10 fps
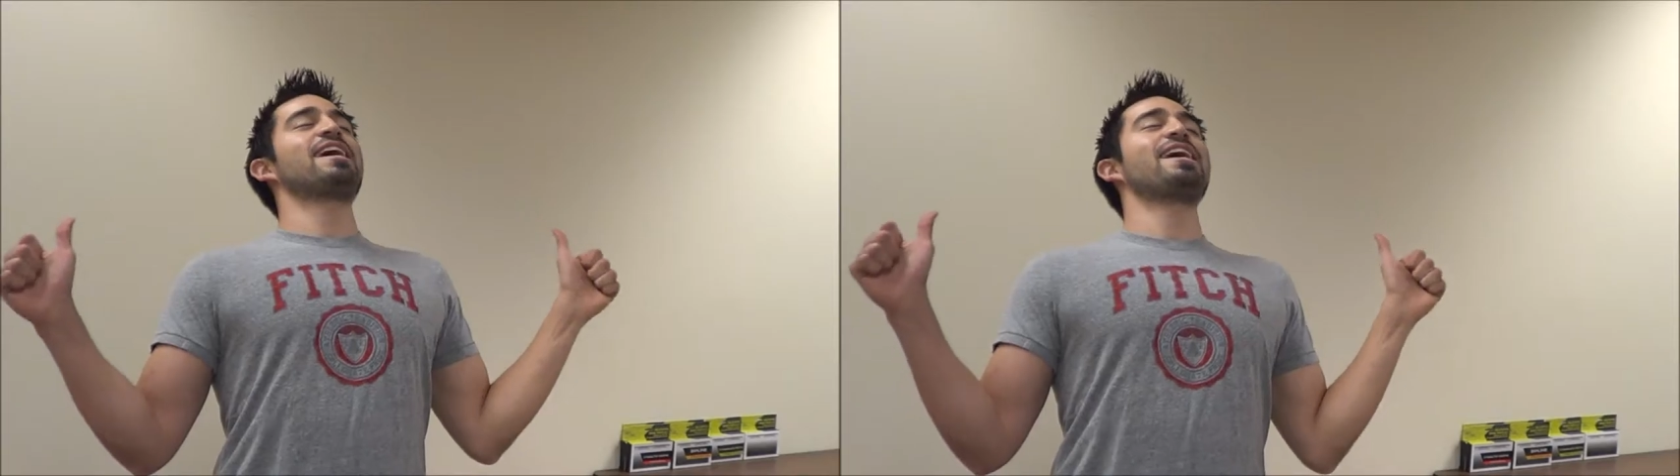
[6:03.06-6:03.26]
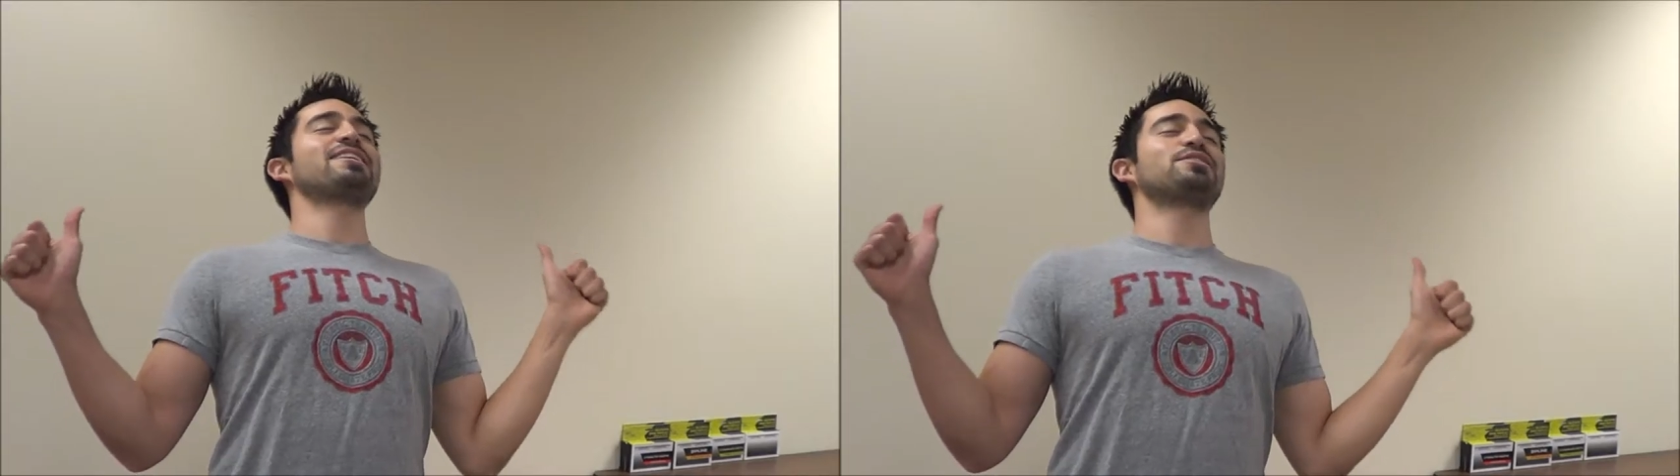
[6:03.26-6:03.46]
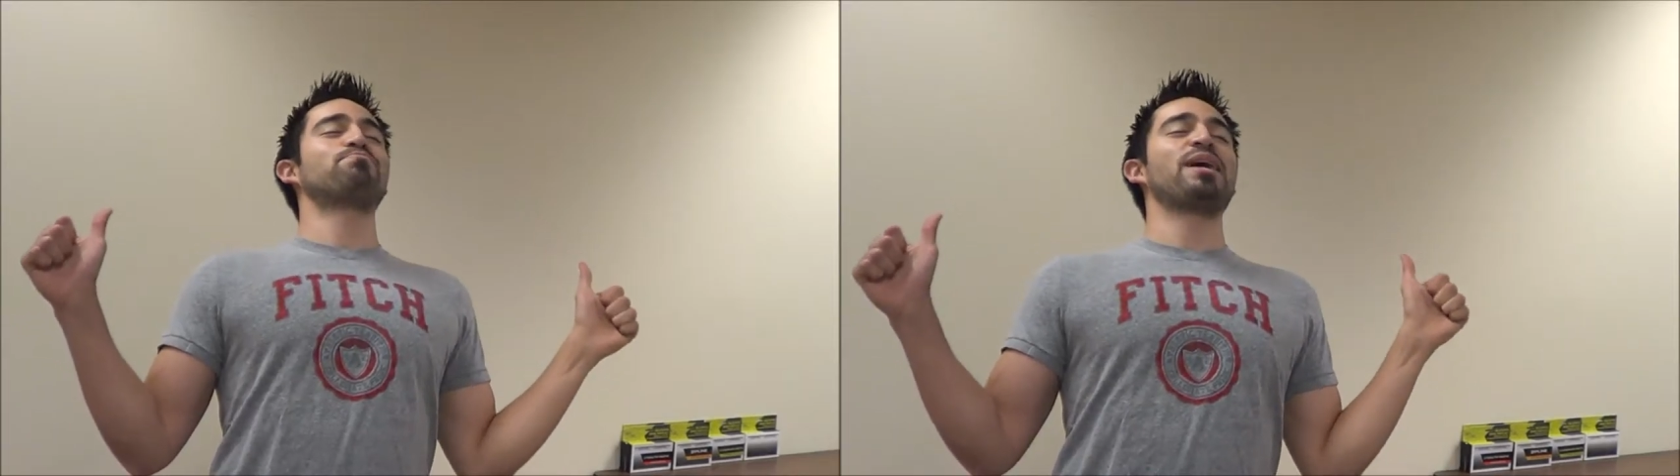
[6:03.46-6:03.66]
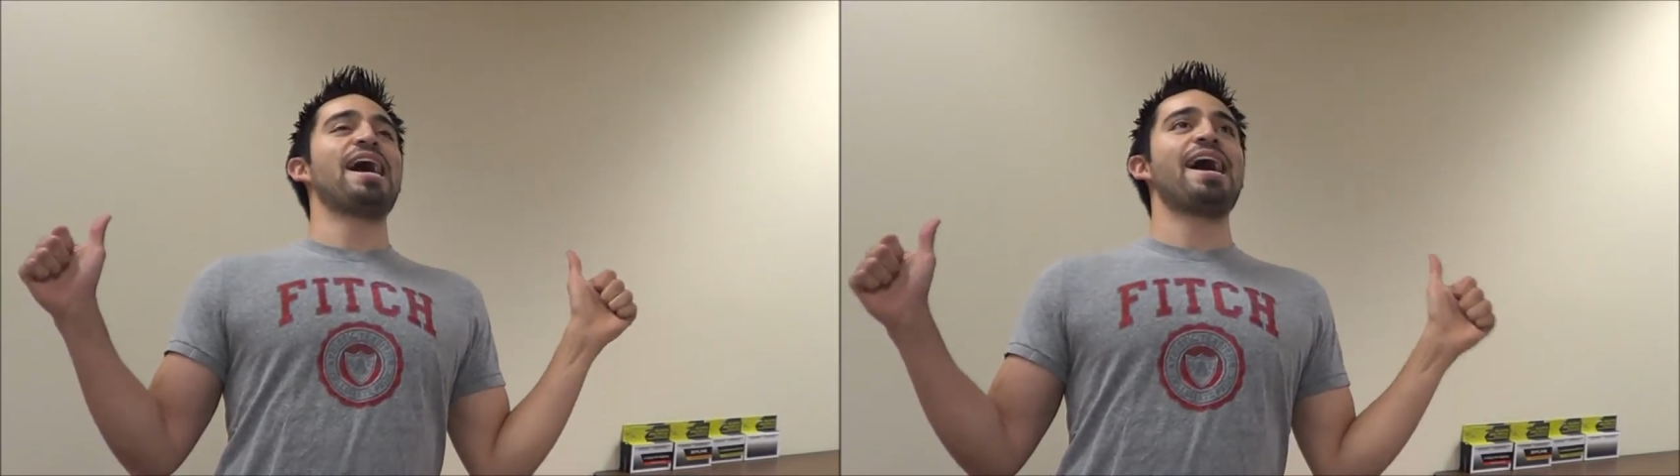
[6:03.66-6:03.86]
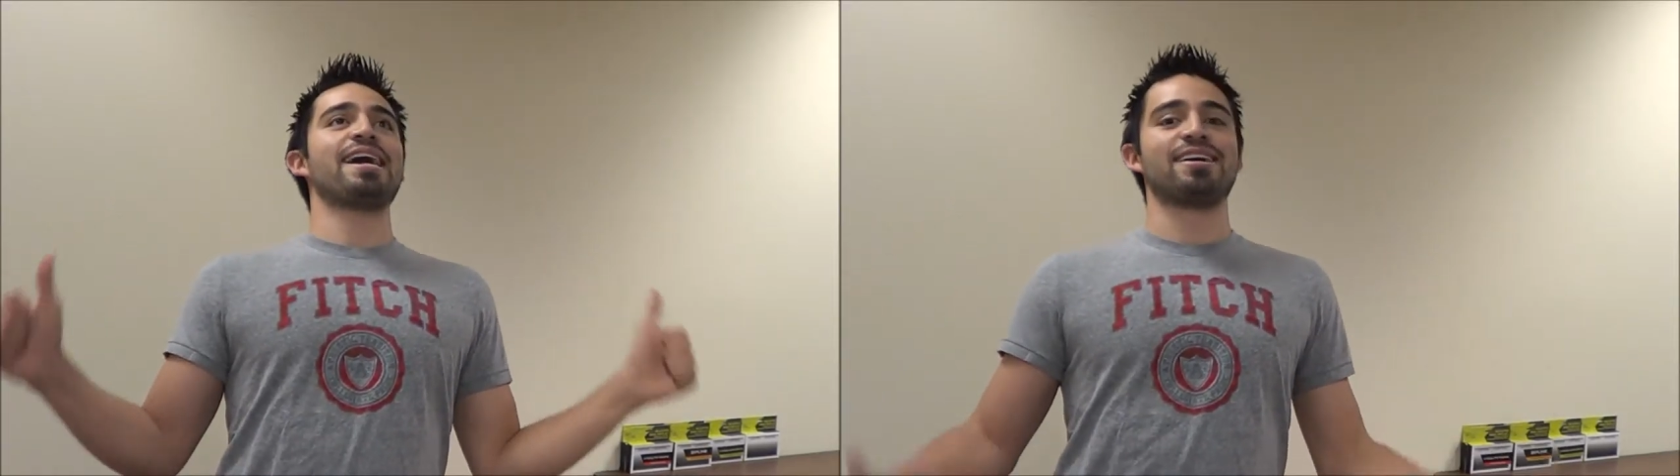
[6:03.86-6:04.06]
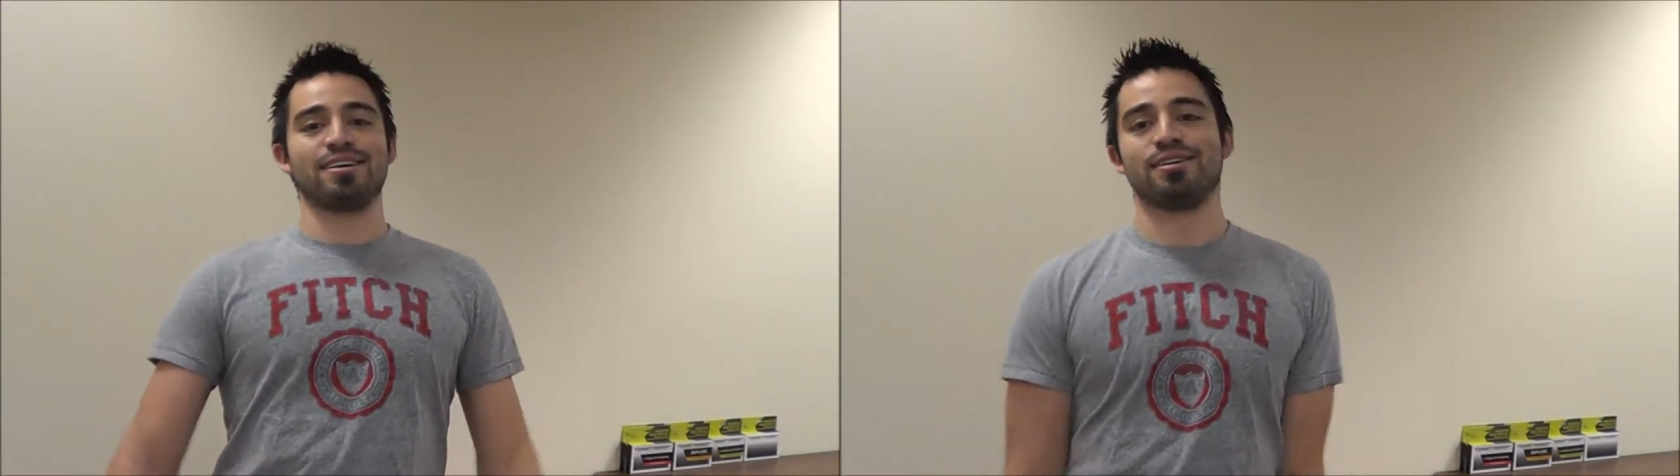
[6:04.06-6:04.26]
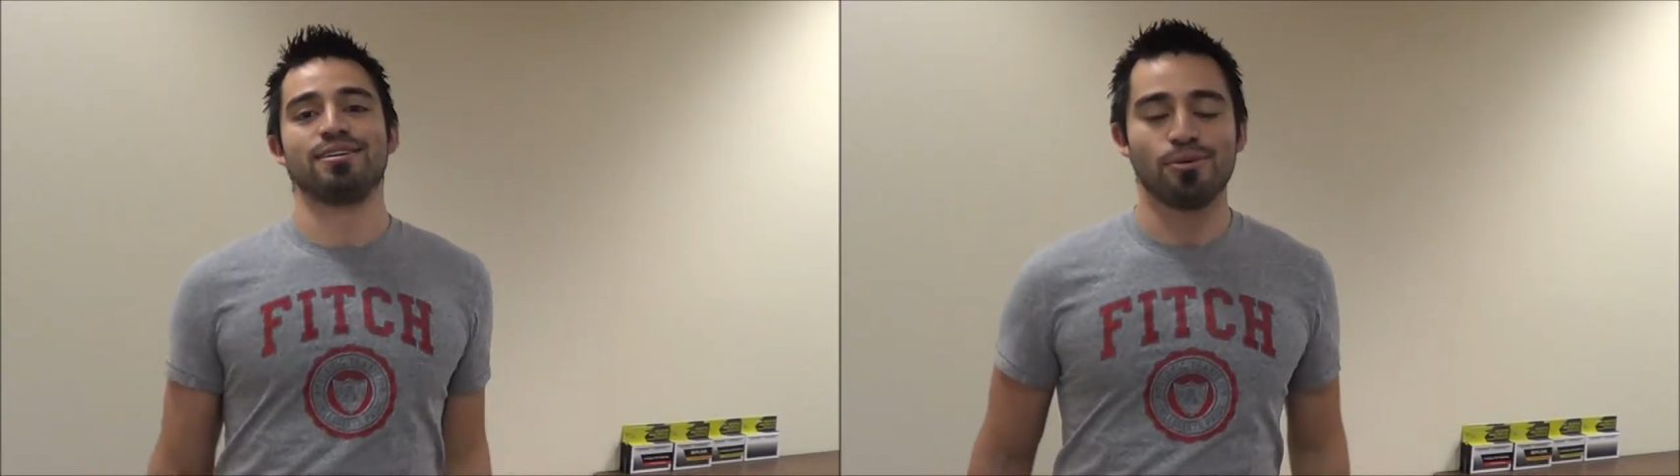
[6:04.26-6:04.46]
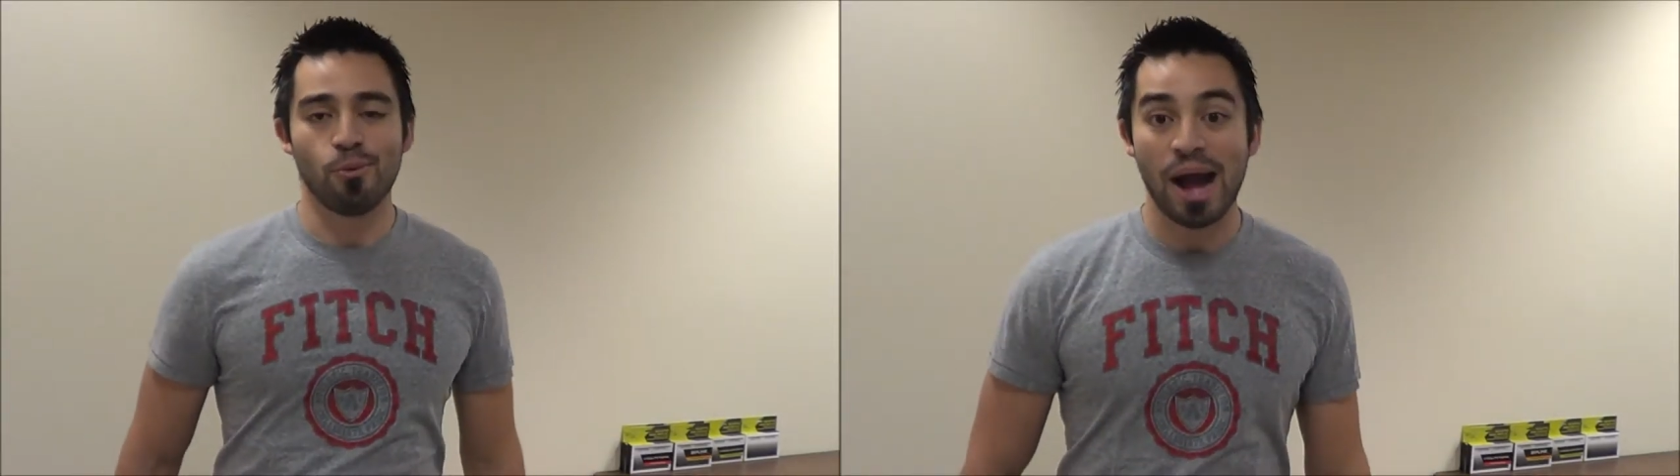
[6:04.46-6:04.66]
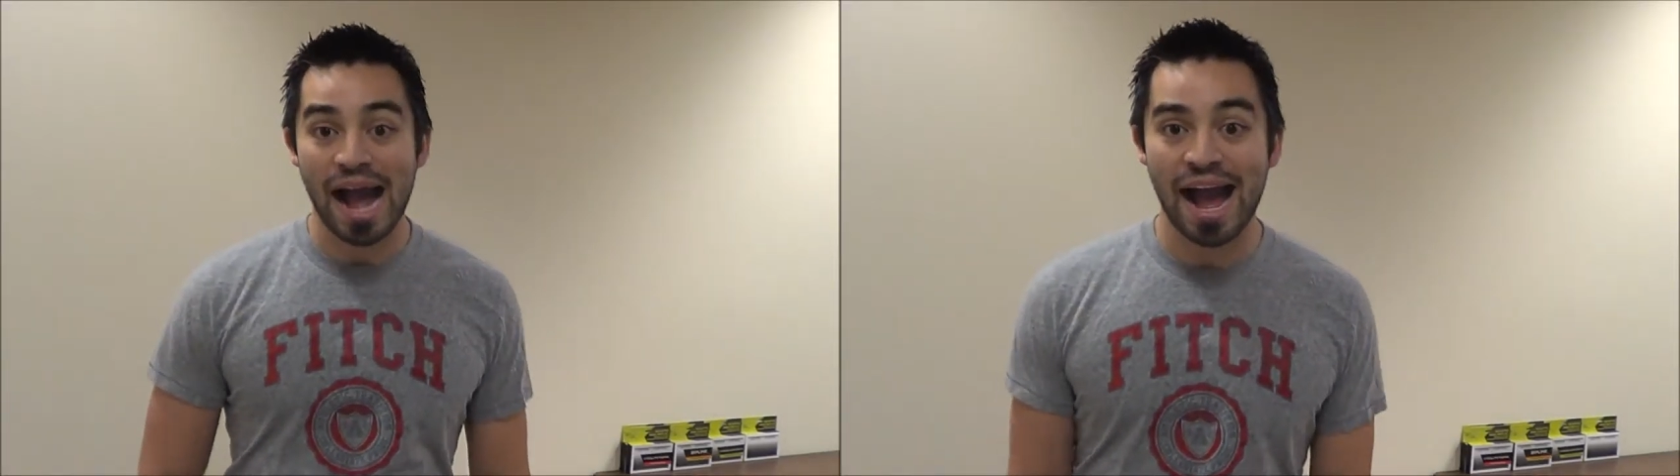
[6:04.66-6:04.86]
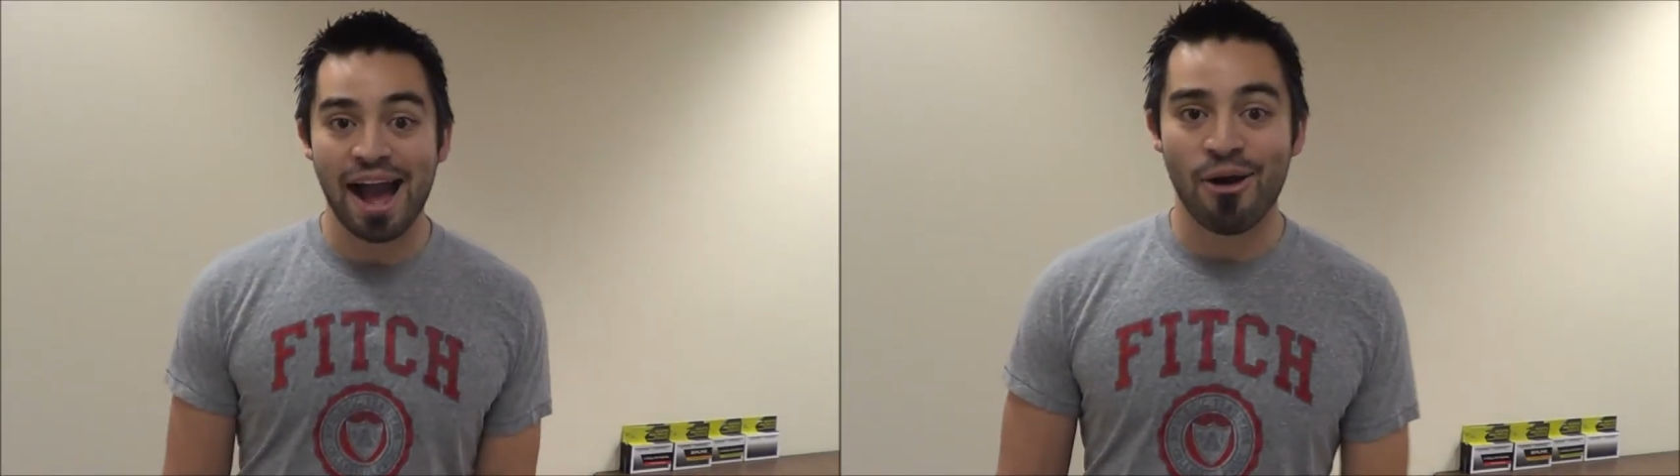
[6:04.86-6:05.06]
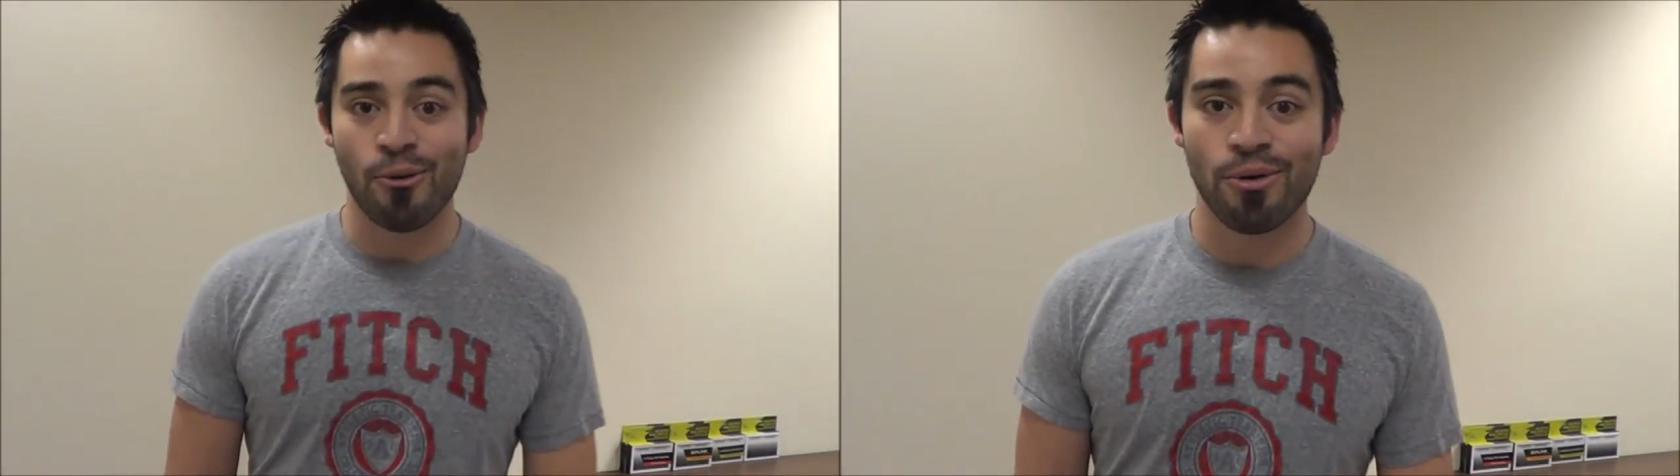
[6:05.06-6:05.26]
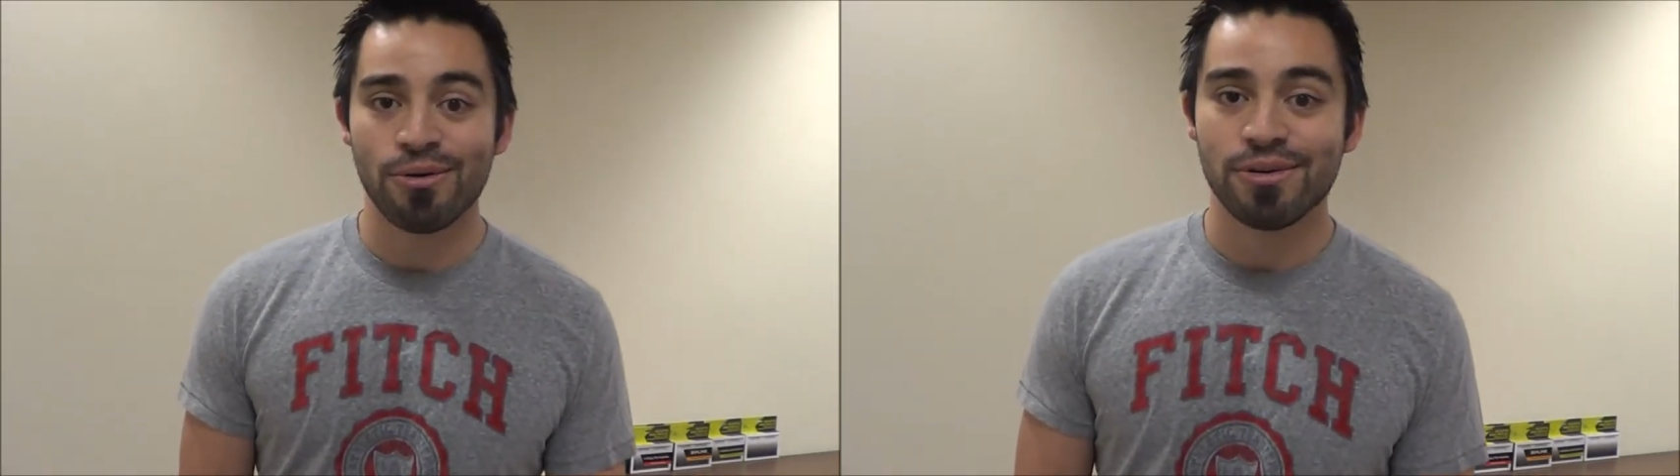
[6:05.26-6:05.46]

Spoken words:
guy is back. Wow.